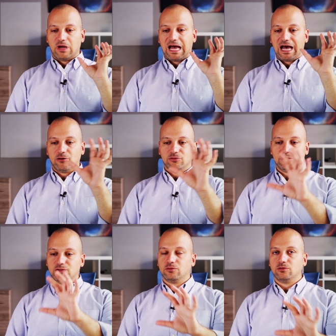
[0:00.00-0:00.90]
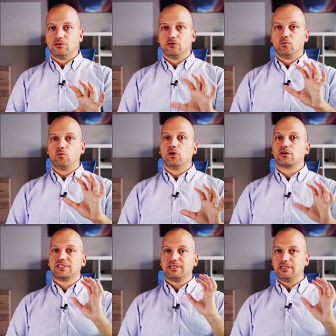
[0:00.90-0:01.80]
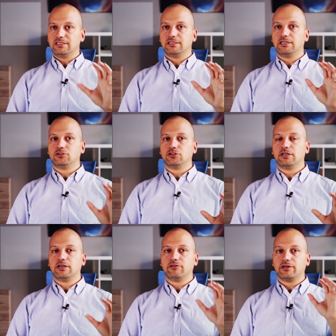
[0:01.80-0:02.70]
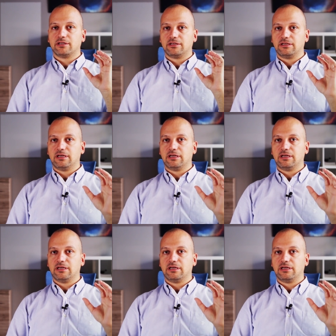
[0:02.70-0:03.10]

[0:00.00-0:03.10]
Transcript: how this all works, at least in a generic